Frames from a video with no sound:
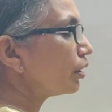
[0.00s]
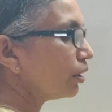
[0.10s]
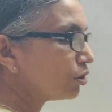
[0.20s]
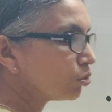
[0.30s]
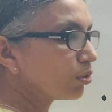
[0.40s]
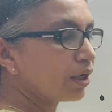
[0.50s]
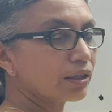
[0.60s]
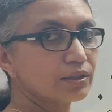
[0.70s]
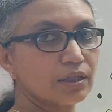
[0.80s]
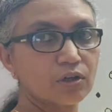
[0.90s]
The two
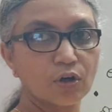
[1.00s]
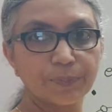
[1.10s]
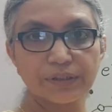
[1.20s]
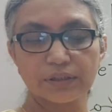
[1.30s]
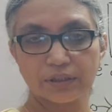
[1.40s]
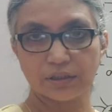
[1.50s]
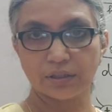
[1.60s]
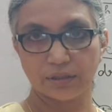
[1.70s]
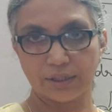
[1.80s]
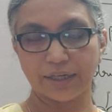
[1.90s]
currents are opposite in
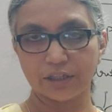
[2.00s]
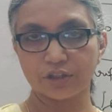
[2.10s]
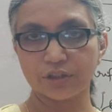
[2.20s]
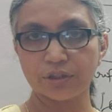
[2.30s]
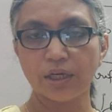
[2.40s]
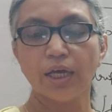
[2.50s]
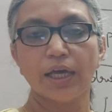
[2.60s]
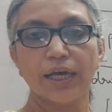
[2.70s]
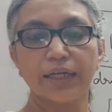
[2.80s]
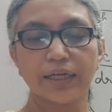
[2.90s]
direction,
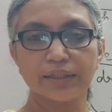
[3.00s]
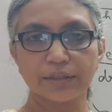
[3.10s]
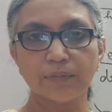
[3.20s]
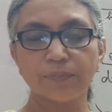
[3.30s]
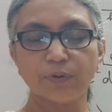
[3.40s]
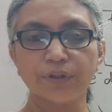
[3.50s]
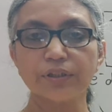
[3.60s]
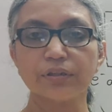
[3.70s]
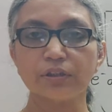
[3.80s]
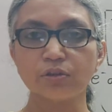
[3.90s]
and at some
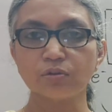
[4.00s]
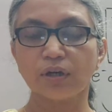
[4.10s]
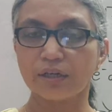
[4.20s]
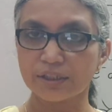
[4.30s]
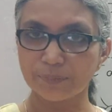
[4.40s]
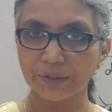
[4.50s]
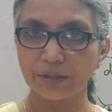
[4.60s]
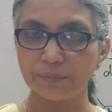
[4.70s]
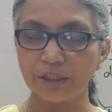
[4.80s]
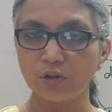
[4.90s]
point the two currents
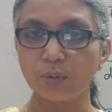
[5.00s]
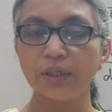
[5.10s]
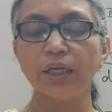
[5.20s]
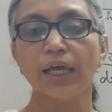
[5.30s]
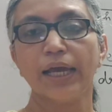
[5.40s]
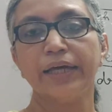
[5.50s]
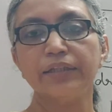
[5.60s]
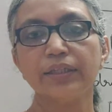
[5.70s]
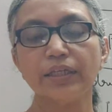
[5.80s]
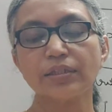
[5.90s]
become equal
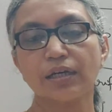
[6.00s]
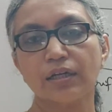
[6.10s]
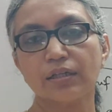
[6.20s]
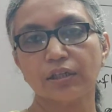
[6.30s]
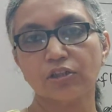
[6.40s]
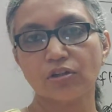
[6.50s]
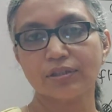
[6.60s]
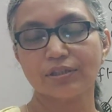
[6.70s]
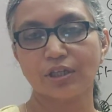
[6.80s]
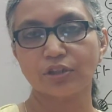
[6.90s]
and the net current
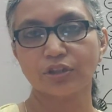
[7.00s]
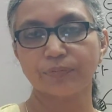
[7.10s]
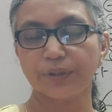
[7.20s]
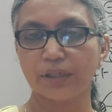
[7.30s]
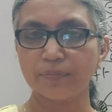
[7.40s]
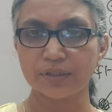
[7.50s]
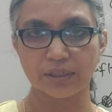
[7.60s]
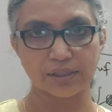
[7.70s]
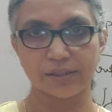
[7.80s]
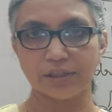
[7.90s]
across the junction
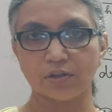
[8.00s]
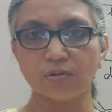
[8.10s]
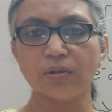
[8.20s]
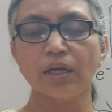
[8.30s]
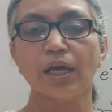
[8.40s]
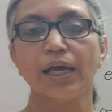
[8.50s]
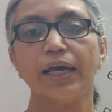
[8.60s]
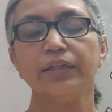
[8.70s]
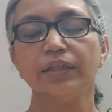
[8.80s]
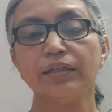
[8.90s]
becomes zero,
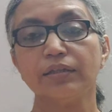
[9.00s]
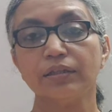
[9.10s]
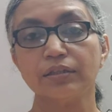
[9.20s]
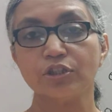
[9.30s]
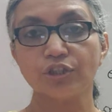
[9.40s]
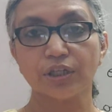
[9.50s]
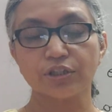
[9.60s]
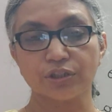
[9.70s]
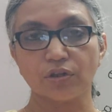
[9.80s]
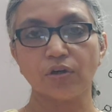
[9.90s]
and then the
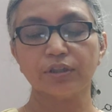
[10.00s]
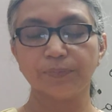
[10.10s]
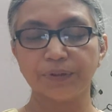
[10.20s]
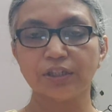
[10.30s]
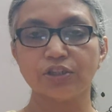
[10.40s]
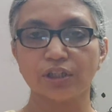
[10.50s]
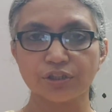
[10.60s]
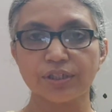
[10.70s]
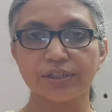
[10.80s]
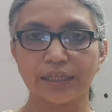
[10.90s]
junction or the PN
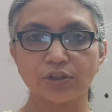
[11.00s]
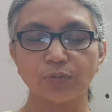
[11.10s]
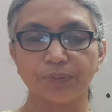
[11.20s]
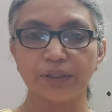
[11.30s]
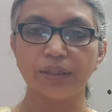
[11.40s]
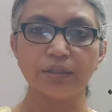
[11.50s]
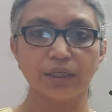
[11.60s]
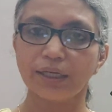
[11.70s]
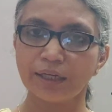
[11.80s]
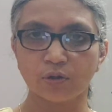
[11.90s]
junction is said to be in
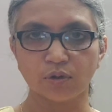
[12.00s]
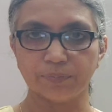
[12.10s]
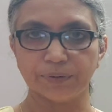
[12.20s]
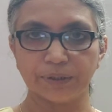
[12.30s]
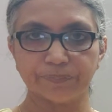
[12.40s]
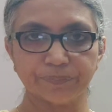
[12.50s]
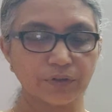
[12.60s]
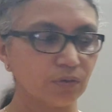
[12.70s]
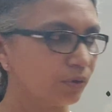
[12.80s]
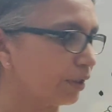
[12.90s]
equilibrium.
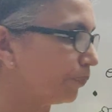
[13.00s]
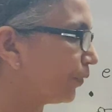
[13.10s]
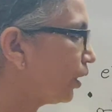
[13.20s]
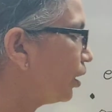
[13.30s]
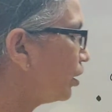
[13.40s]
Okay.